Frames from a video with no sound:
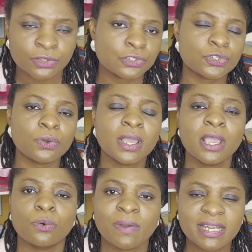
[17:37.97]
So
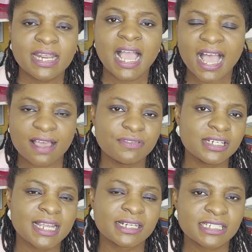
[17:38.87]
when they are having
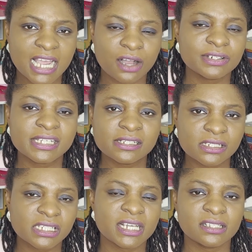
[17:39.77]
their
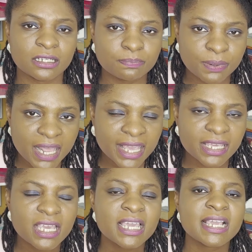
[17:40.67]
child-initiated
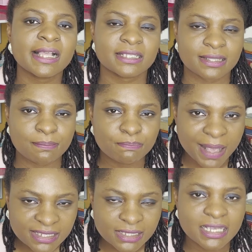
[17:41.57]
play, is the
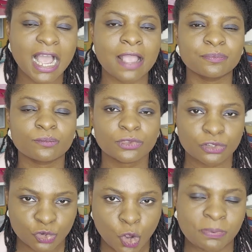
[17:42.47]
best time
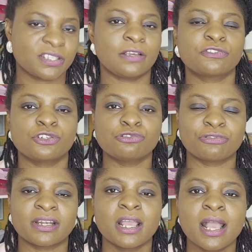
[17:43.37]
to observe children,